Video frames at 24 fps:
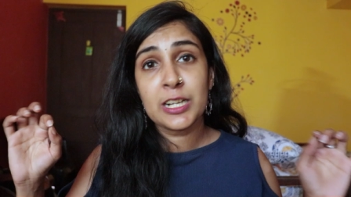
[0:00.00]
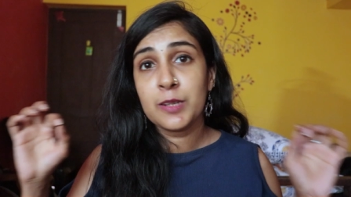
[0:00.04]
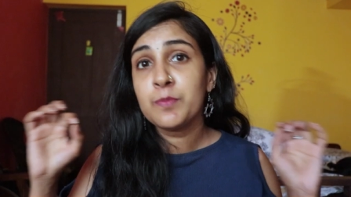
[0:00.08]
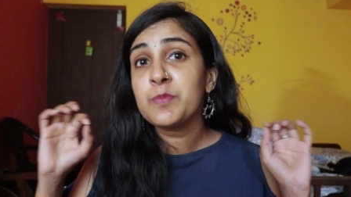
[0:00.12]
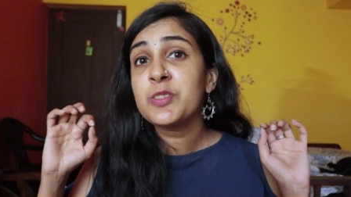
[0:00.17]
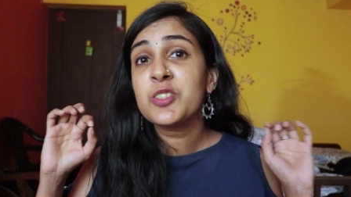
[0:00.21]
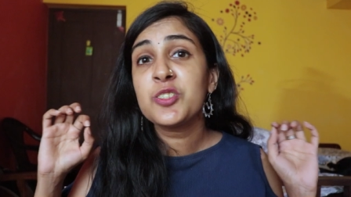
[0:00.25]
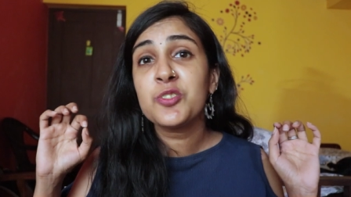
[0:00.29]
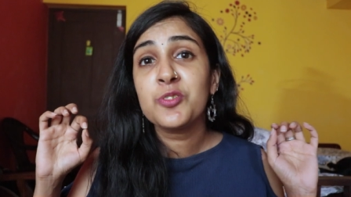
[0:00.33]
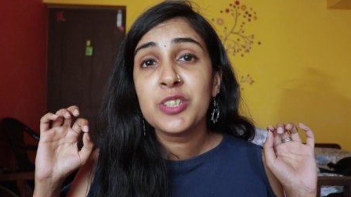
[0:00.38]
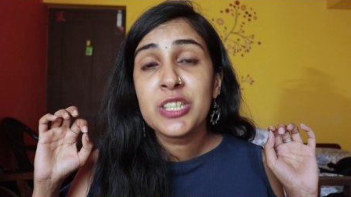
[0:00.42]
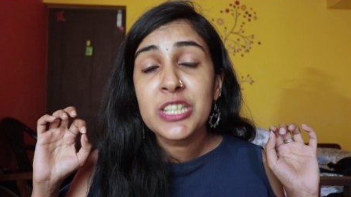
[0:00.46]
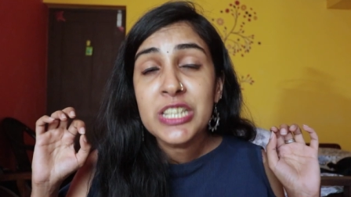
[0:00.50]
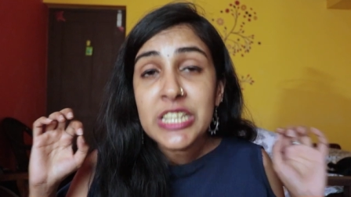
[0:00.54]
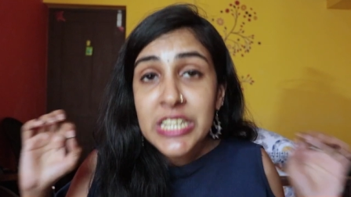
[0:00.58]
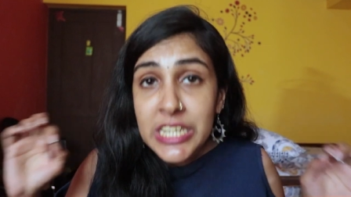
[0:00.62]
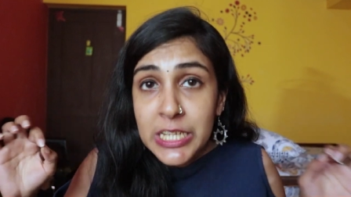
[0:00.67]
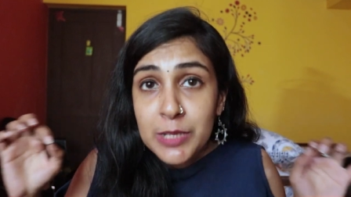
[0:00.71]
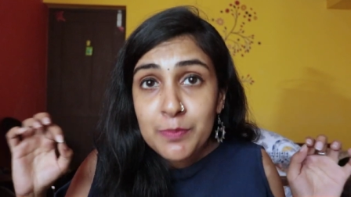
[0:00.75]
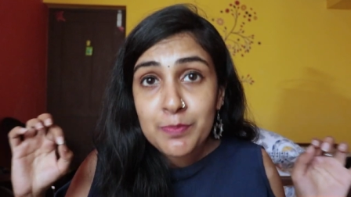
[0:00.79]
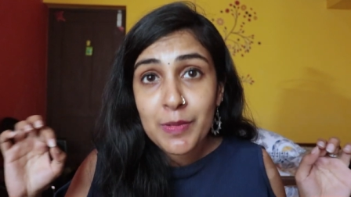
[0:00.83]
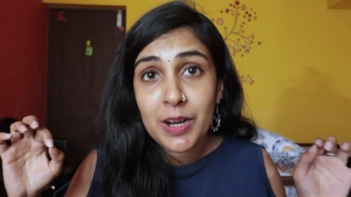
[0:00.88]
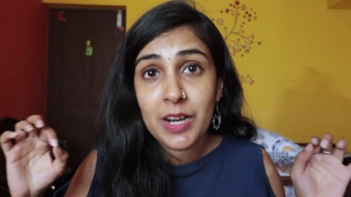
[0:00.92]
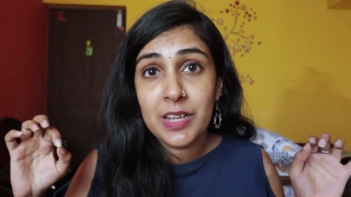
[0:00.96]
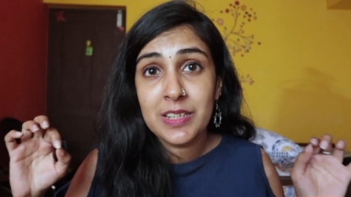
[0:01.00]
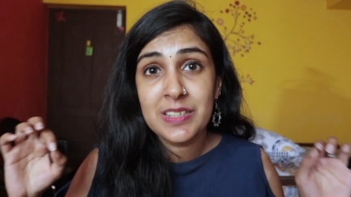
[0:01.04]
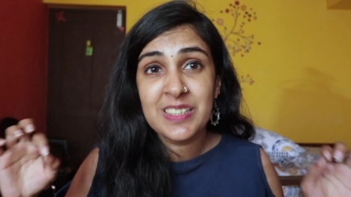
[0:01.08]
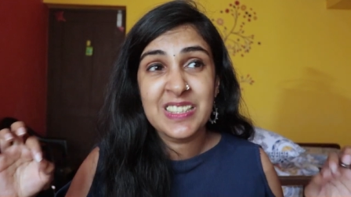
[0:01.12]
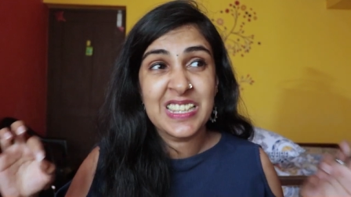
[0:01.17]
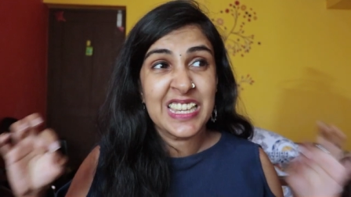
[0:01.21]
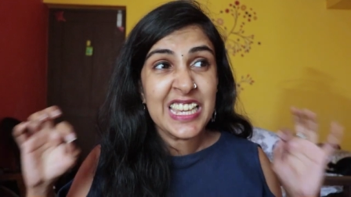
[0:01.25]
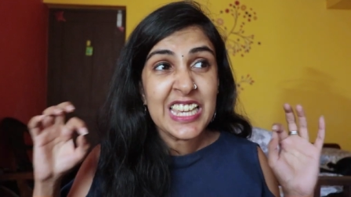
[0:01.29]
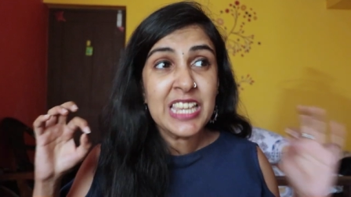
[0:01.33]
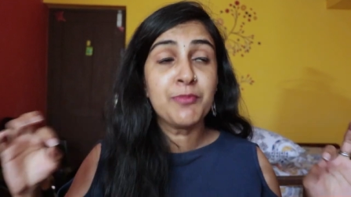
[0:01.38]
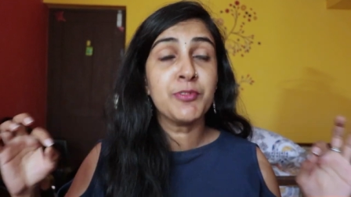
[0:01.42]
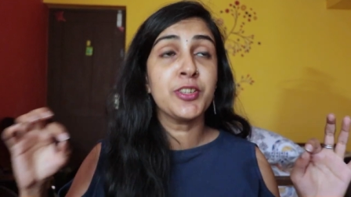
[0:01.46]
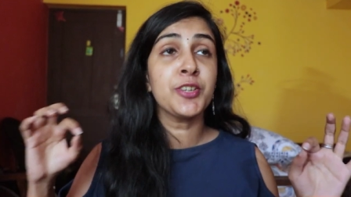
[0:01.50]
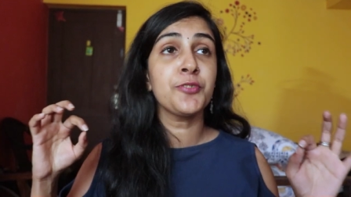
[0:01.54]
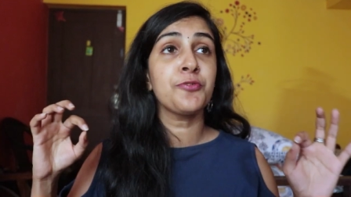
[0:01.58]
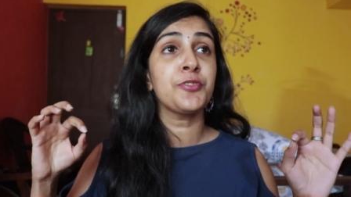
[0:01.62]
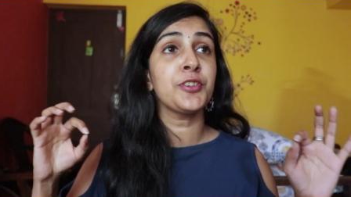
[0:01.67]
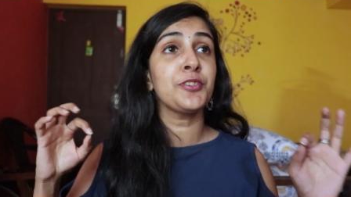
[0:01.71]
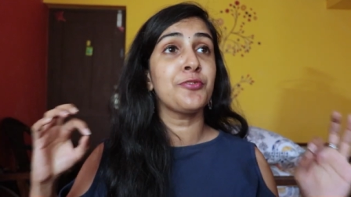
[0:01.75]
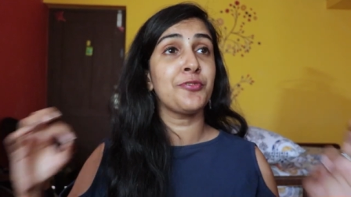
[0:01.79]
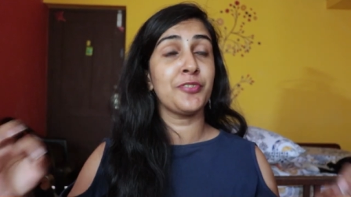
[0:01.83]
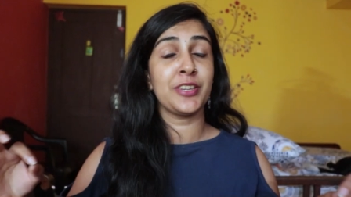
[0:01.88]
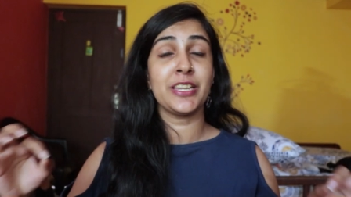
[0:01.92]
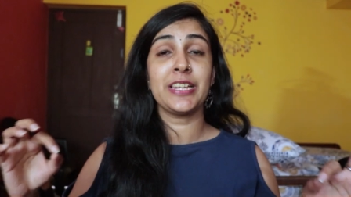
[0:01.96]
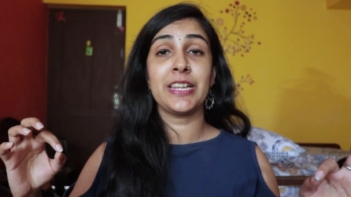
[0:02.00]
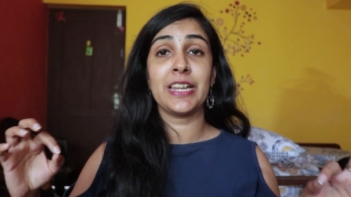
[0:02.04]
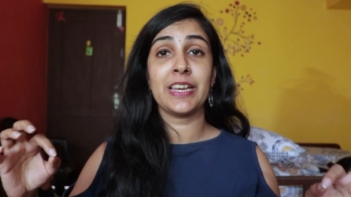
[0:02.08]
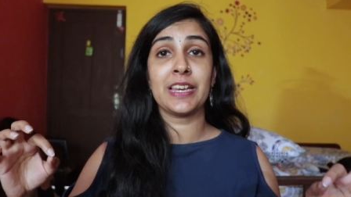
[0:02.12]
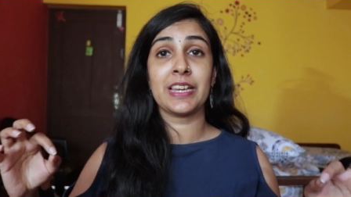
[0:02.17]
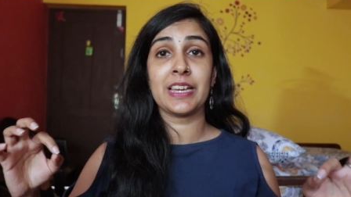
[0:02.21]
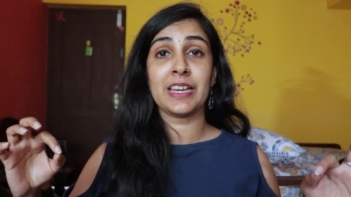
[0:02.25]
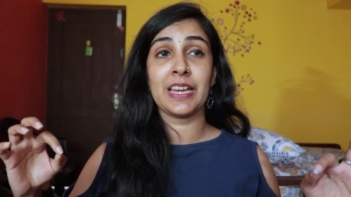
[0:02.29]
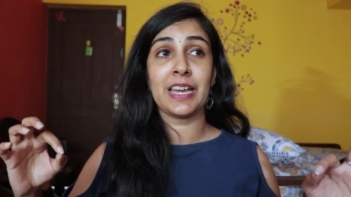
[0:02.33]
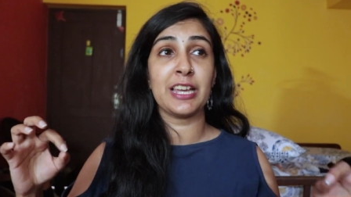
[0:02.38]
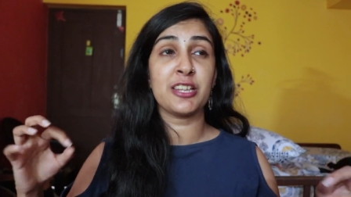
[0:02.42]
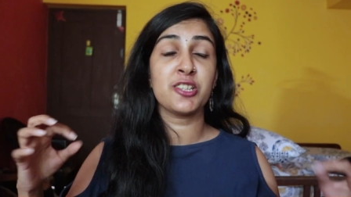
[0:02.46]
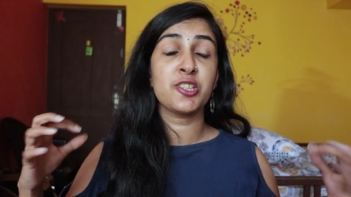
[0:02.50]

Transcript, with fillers: comes to sheet mask even if you feel like